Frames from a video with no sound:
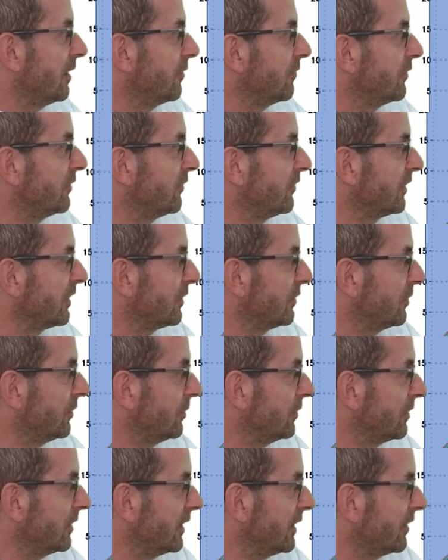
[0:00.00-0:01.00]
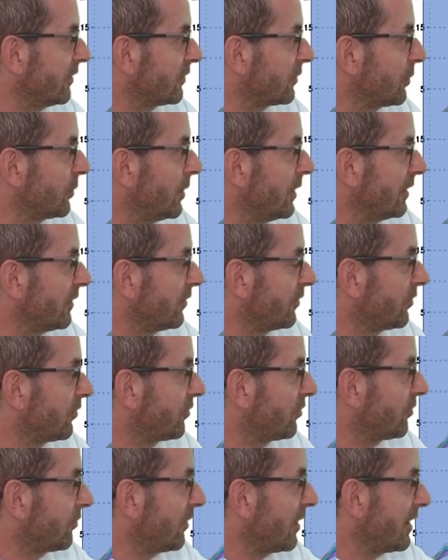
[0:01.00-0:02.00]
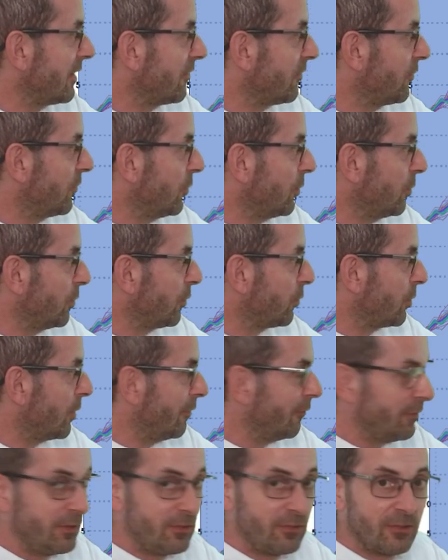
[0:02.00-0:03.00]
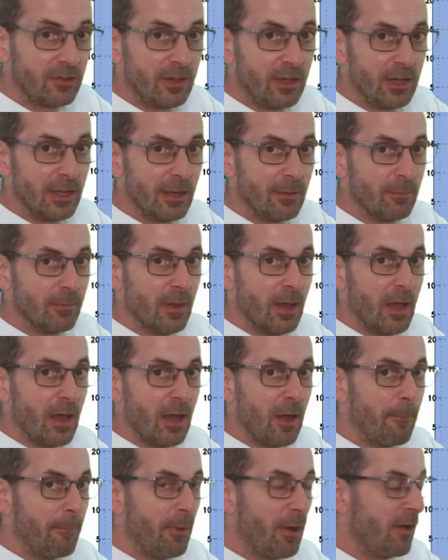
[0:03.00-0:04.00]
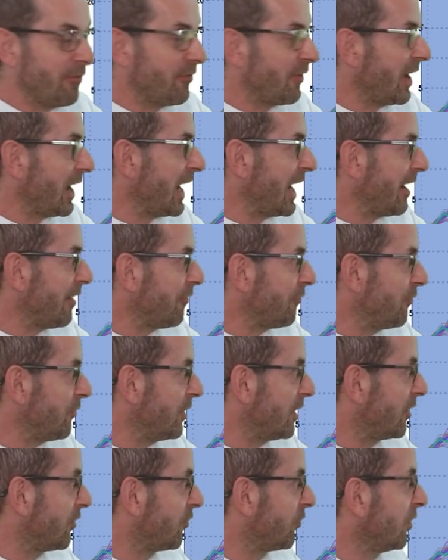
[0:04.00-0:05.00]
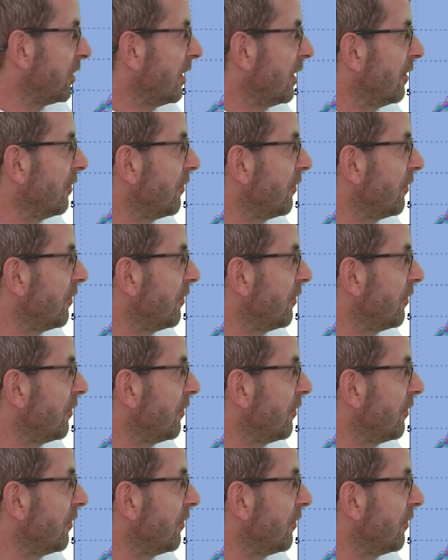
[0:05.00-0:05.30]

The signal is quite a straightforward one this time, above average.